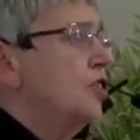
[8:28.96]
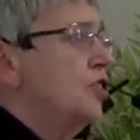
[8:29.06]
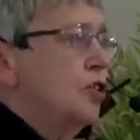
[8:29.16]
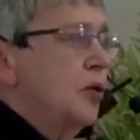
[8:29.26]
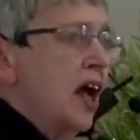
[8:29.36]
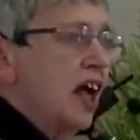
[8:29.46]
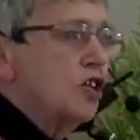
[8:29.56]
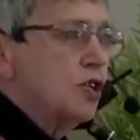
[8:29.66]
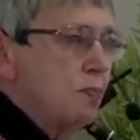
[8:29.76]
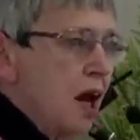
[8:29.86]
to
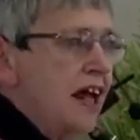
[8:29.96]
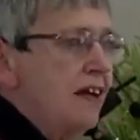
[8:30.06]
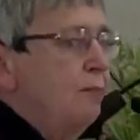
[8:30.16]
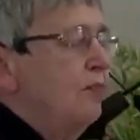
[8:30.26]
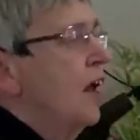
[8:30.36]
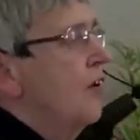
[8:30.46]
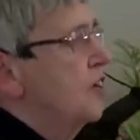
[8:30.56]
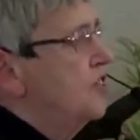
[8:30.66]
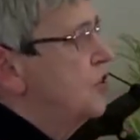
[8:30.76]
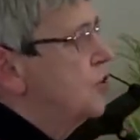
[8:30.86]
explain
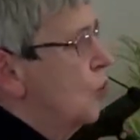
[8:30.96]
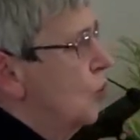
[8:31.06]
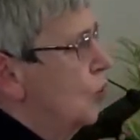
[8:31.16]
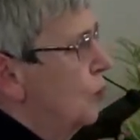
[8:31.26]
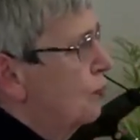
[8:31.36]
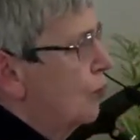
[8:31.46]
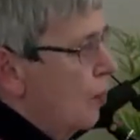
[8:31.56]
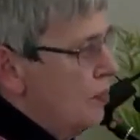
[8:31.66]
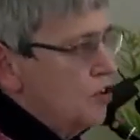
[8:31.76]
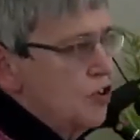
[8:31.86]
that it's all the
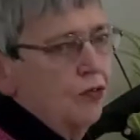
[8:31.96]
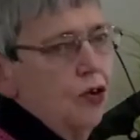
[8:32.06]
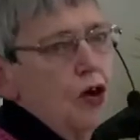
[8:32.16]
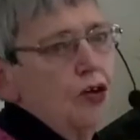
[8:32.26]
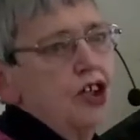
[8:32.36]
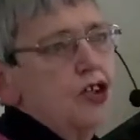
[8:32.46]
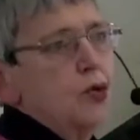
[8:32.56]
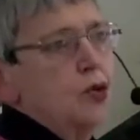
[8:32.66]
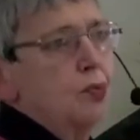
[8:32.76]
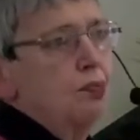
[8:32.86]
promise of God, it's
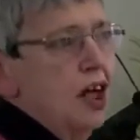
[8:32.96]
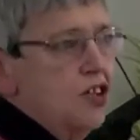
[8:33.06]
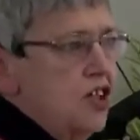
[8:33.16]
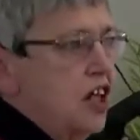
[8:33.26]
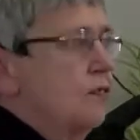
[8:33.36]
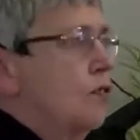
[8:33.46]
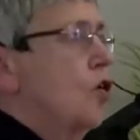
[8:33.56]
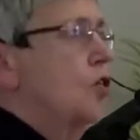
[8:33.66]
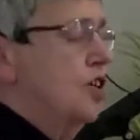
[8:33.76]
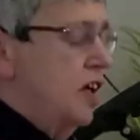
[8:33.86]
all the blessing of
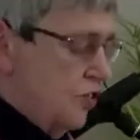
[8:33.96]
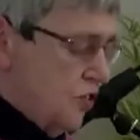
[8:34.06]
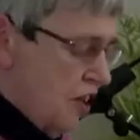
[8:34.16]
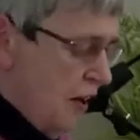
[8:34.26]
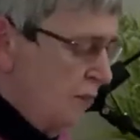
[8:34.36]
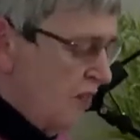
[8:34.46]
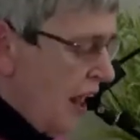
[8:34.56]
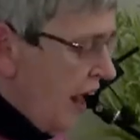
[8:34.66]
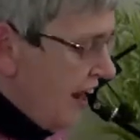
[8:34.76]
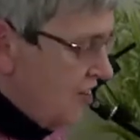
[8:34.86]
God. And
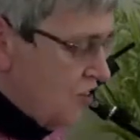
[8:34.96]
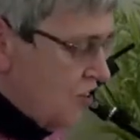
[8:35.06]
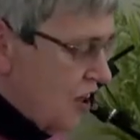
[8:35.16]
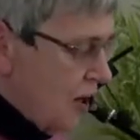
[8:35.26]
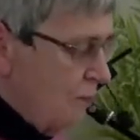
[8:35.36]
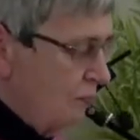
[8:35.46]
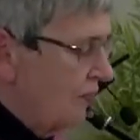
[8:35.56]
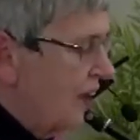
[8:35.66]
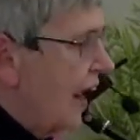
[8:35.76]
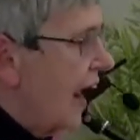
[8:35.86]

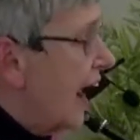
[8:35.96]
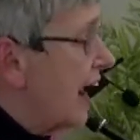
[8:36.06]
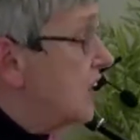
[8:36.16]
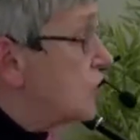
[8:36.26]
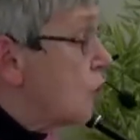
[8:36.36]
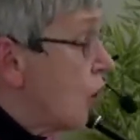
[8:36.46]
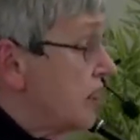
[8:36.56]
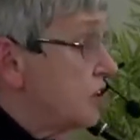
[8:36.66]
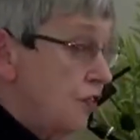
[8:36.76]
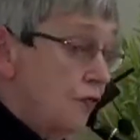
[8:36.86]
it's
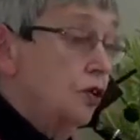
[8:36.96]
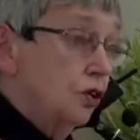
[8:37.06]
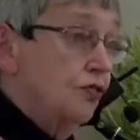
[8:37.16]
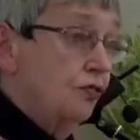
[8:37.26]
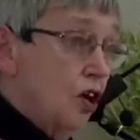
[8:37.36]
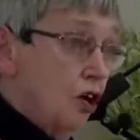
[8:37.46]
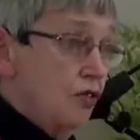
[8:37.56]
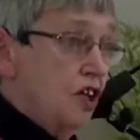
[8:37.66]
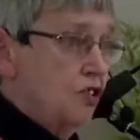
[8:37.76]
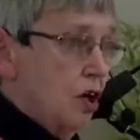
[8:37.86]
quite difficult to follow
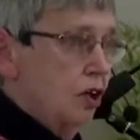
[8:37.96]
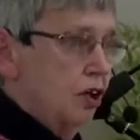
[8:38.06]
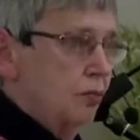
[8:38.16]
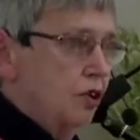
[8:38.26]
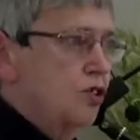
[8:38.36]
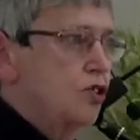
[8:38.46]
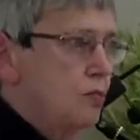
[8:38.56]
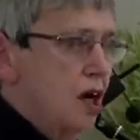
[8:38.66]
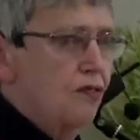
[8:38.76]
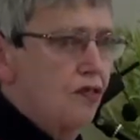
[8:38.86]
these arguments. You
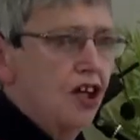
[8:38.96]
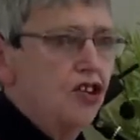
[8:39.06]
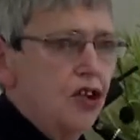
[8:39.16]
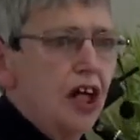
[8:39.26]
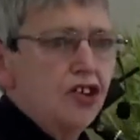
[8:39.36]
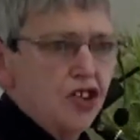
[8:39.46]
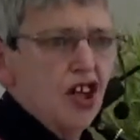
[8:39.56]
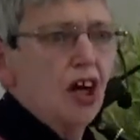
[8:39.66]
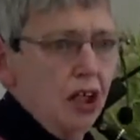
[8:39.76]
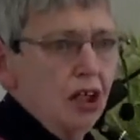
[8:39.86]
might find you get
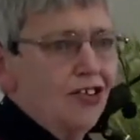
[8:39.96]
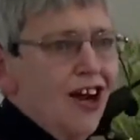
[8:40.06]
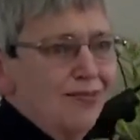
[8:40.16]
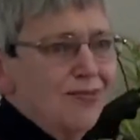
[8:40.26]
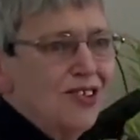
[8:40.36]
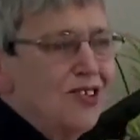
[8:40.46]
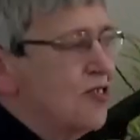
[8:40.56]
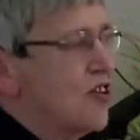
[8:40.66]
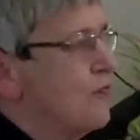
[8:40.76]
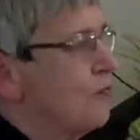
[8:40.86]
stuck in chapters
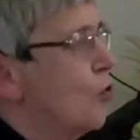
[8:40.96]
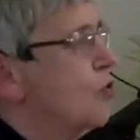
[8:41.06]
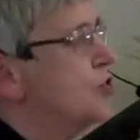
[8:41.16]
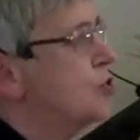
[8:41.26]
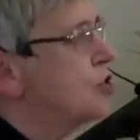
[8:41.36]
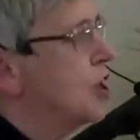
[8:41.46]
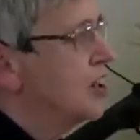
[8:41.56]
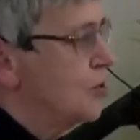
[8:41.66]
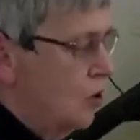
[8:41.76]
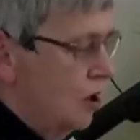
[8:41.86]
3 and 4 as you try
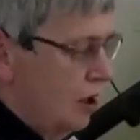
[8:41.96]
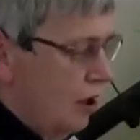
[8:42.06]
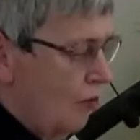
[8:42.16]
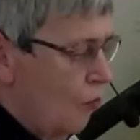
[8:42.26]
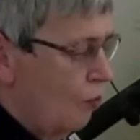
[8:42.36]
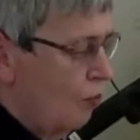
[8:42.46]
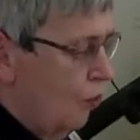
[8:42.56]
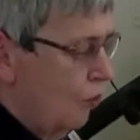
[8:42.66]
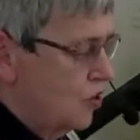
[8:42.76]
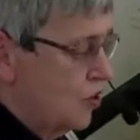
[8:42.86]
to work out what
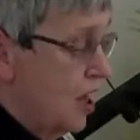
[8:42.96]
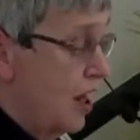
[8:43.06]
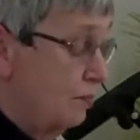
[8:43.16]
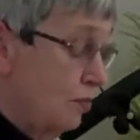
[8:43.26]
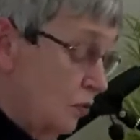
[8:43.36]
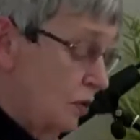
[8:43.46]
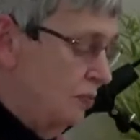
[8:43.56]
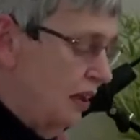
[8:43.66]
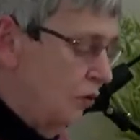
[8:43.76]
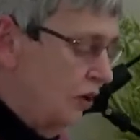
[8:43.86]
Paul is saying, but we'll
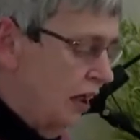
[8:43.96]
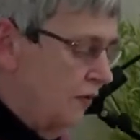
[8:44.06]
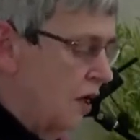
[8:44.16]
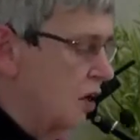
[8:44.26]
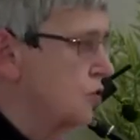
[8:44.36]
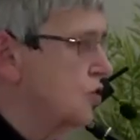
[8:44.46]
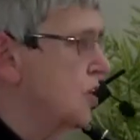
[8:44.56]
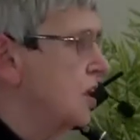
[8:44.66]
be looking at those.